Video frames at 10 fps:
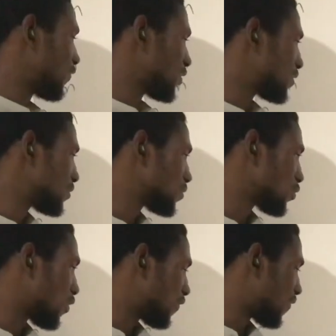for
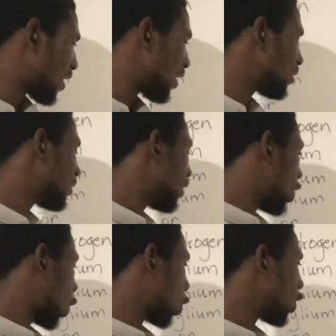sulfur,
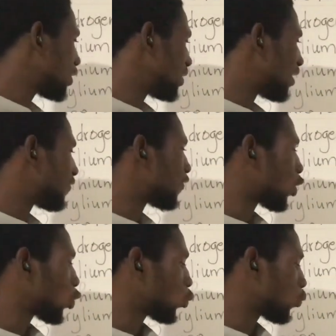Claudia for
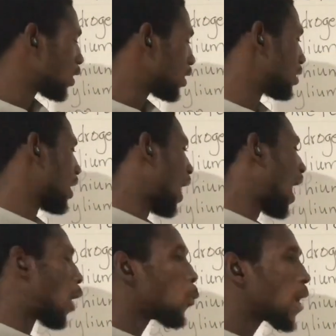chlorine,
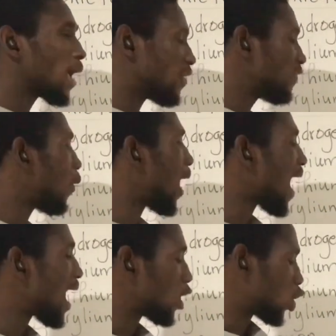away for
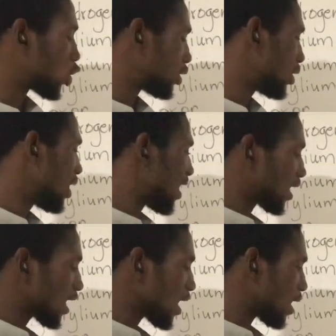argon,
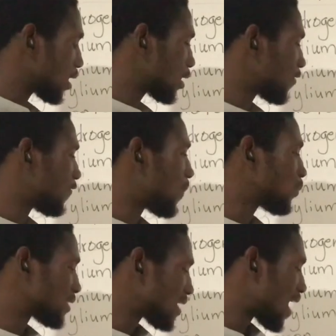king for
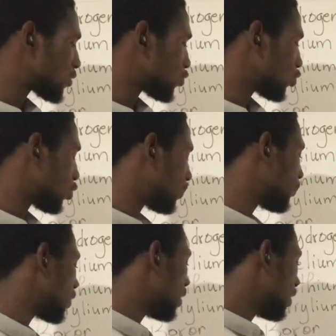potassium,
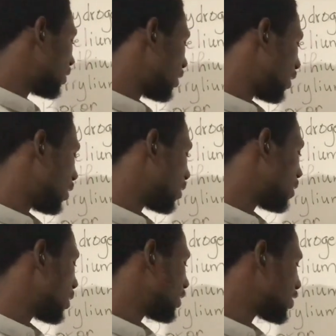then
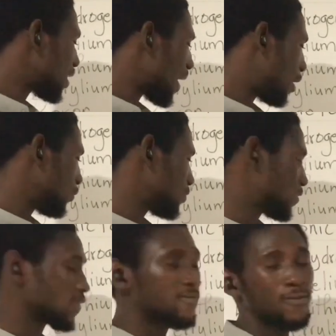
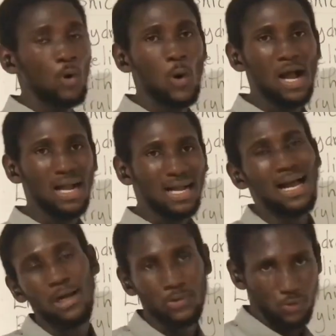Charles for
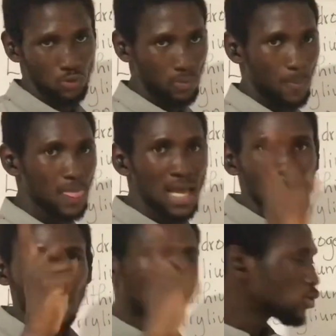calcium.
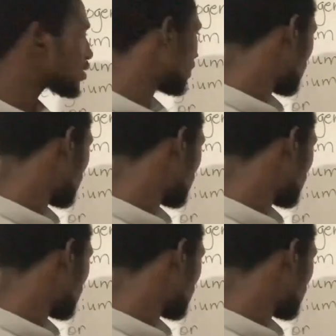Now note